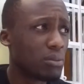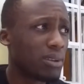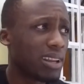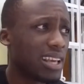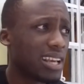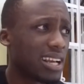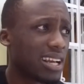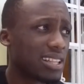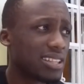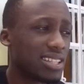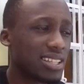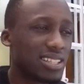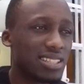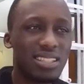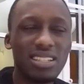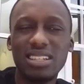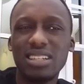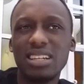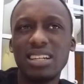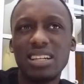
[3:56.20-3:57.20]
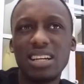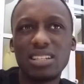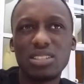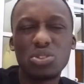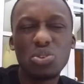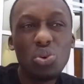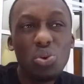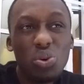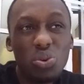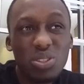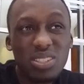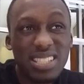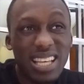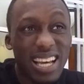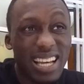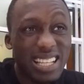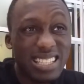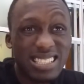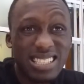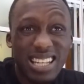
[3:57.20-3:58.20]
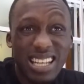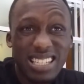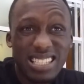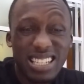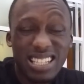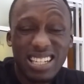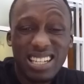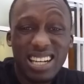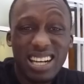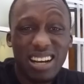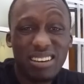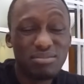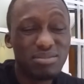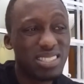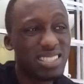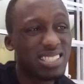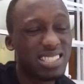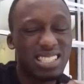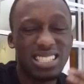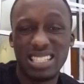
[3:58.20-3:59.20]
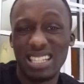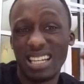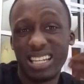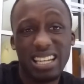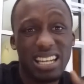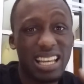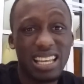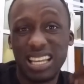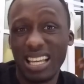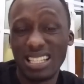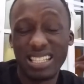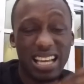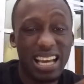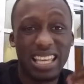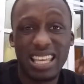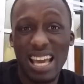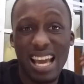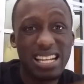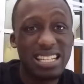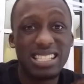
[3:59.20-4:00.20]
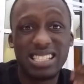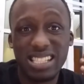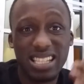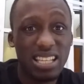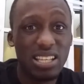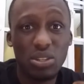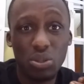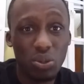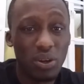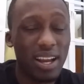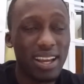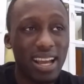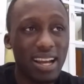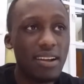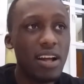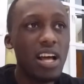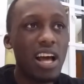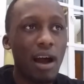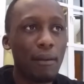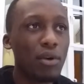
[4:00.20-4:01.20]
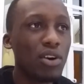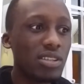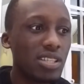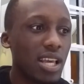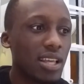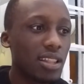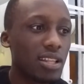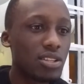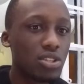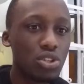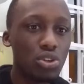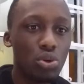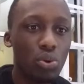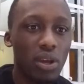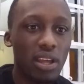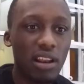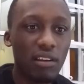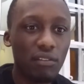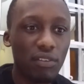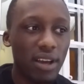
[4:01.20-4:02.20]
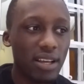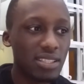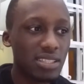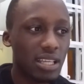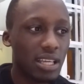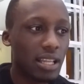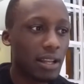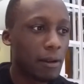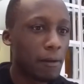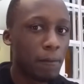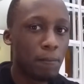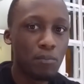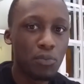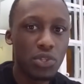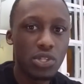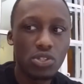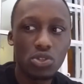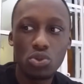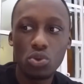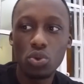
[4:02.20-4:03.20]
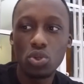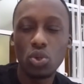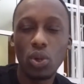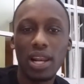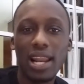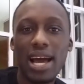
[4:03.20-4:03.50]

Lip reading: link, and then 2 seconds later, I'm just done. Like, I can't see you. I can't. I'm not saying that you invest in studio